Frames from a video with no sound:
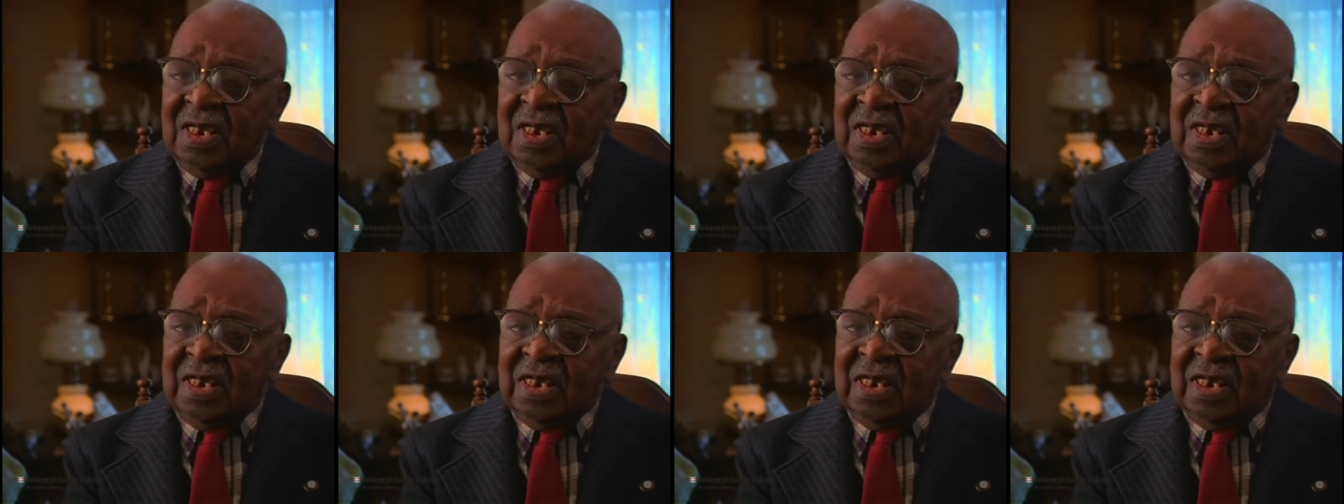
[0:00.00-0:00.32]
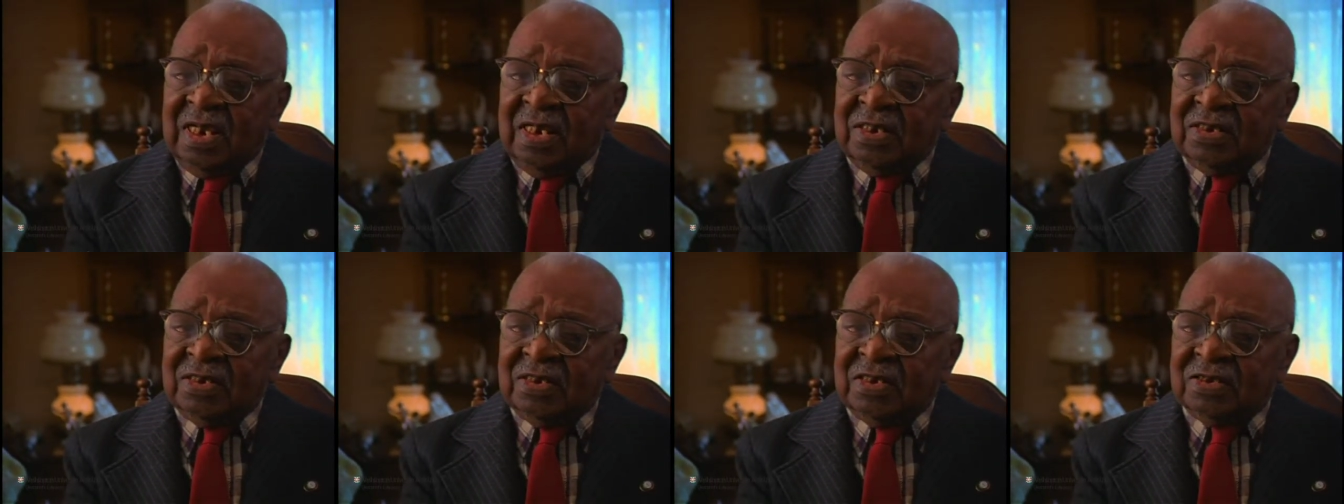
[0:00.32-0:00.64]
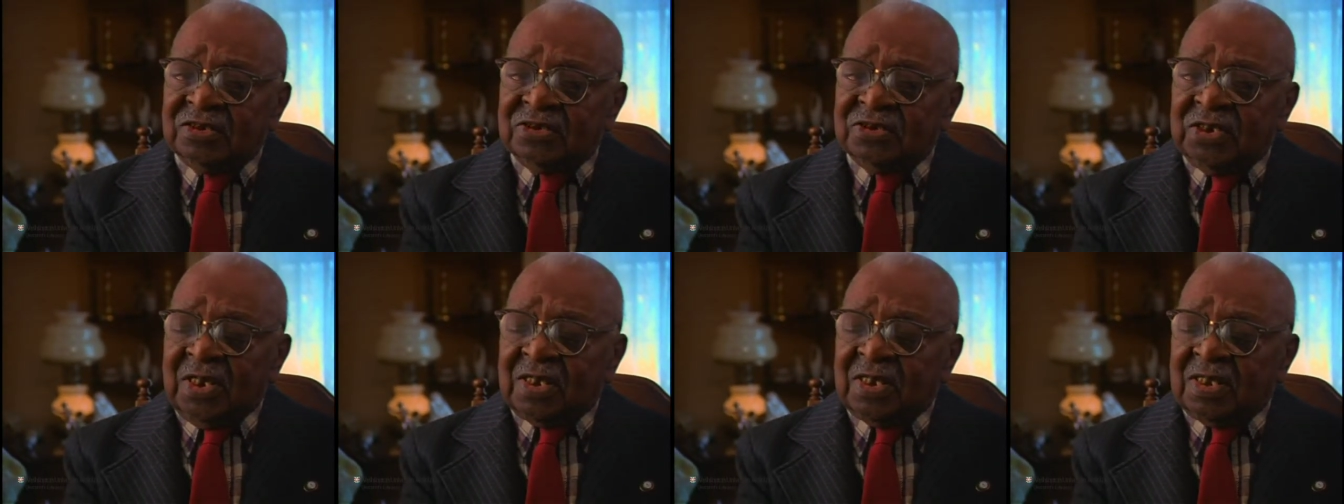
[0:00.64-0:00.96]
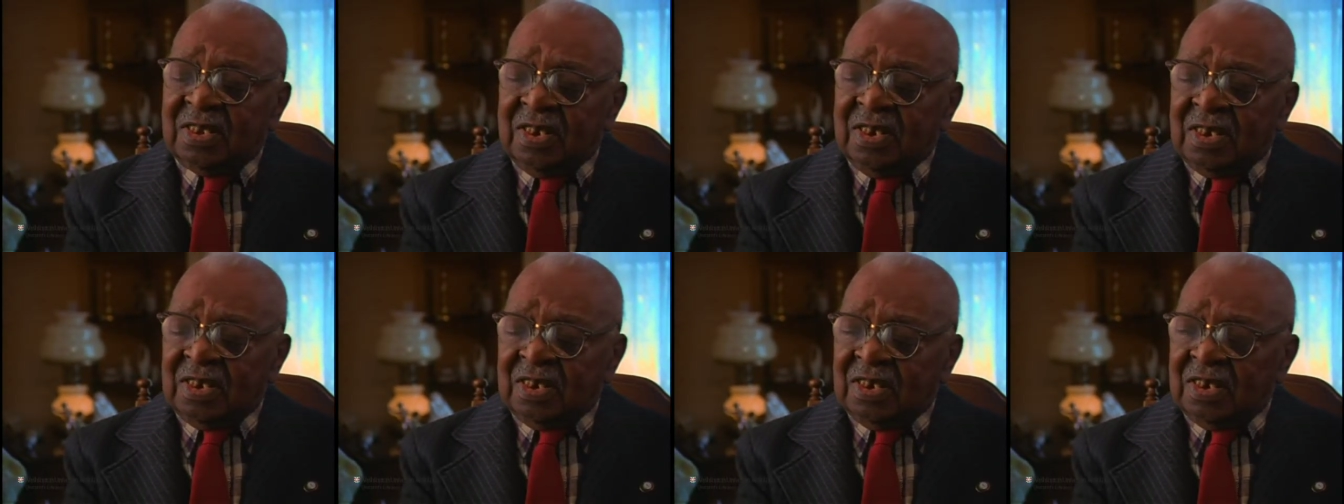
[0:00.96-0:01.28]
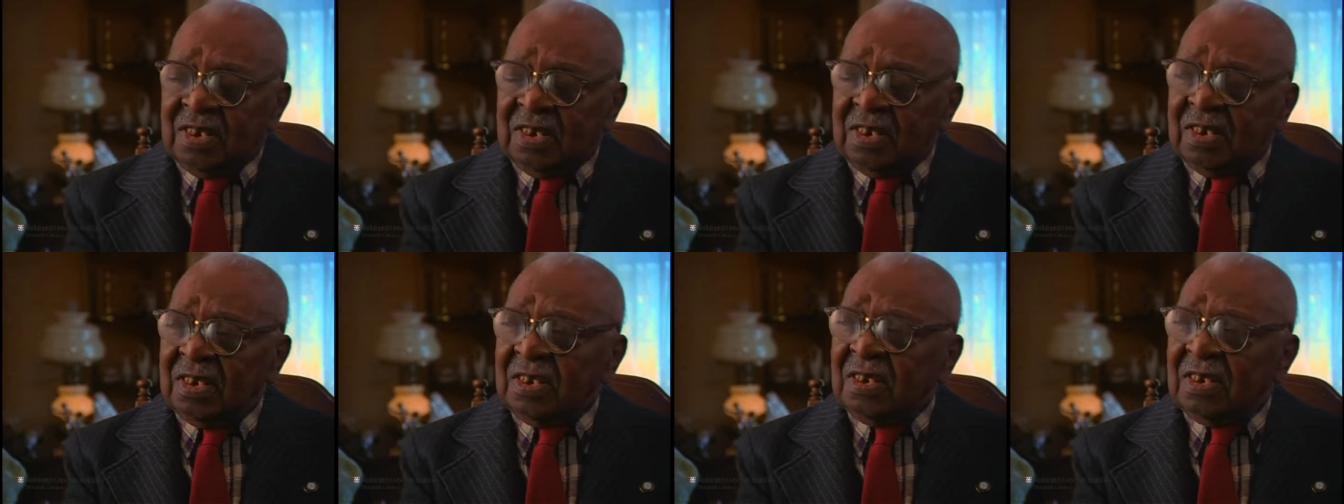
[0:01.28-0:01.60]
And
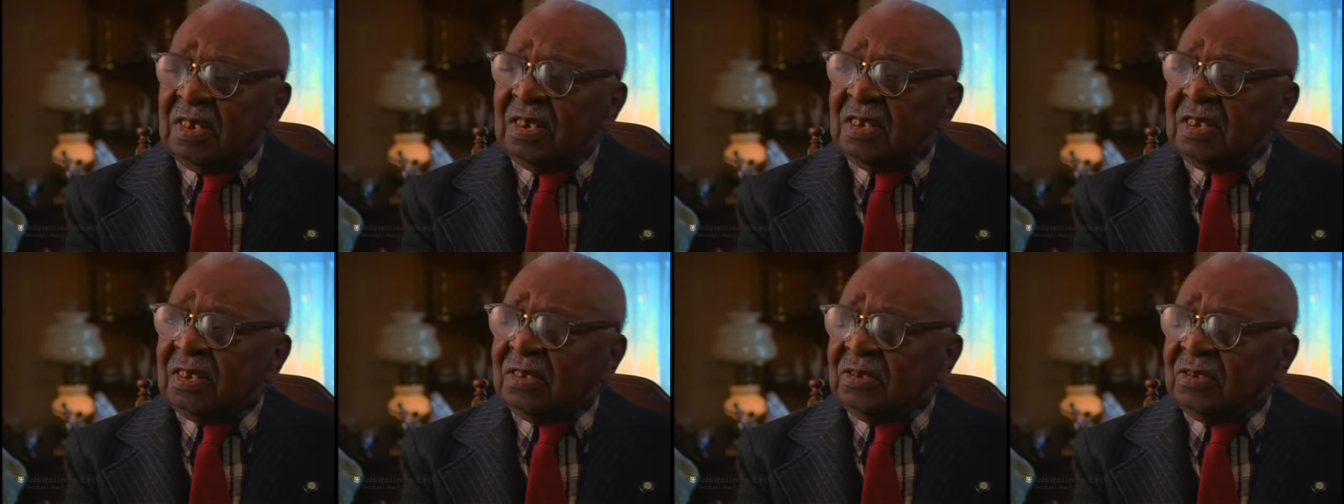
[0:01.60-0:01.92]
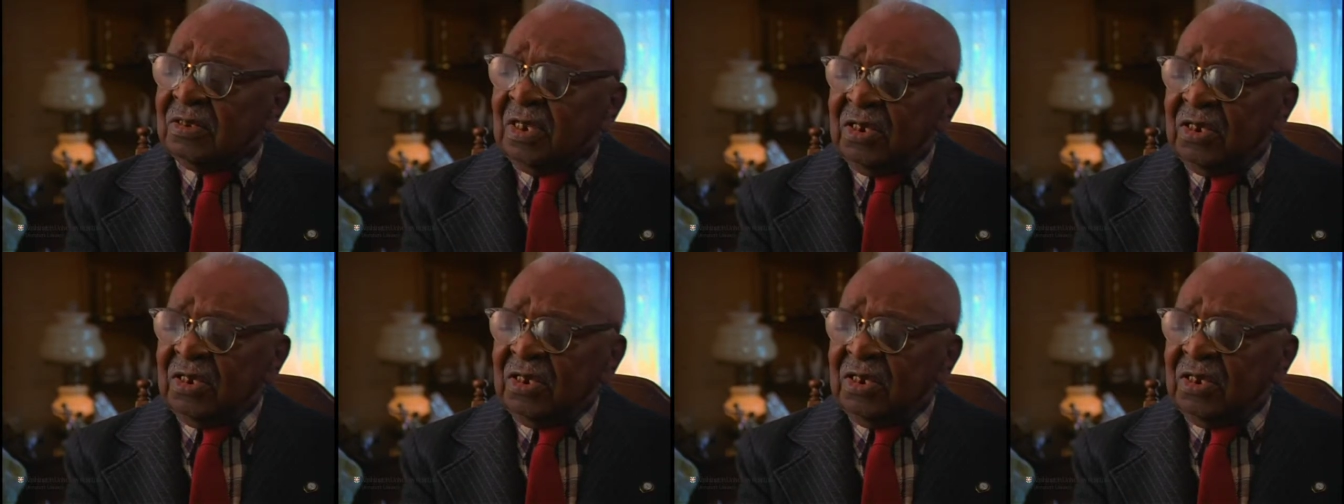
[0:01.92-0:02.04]
uh,